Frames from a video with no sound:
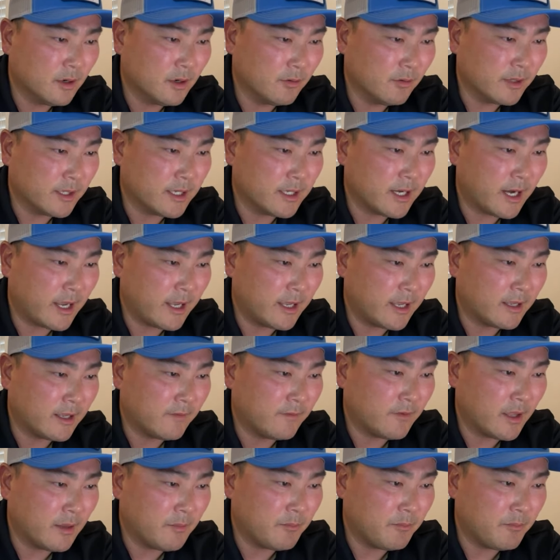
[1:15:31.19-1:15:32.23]
only kayak
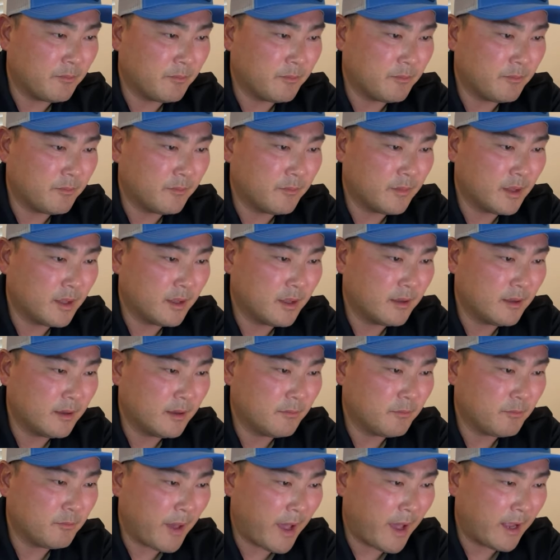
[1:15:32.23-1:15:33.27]
if they
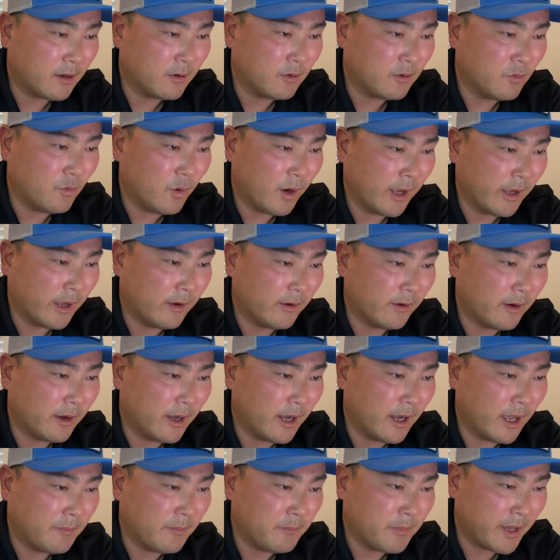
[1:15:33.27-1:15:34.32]
paddle while
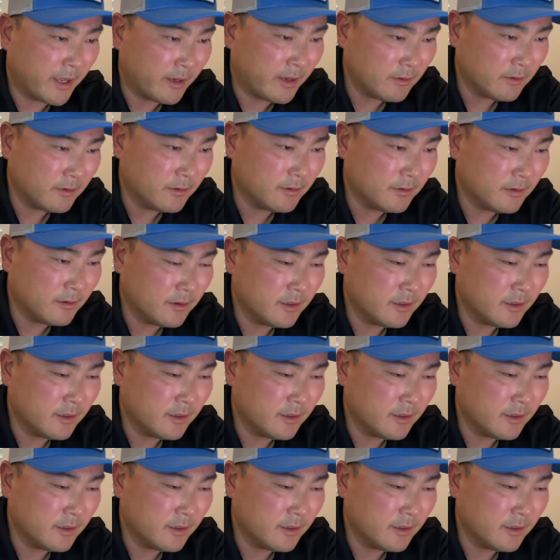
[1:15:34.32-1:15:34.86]
I pedal.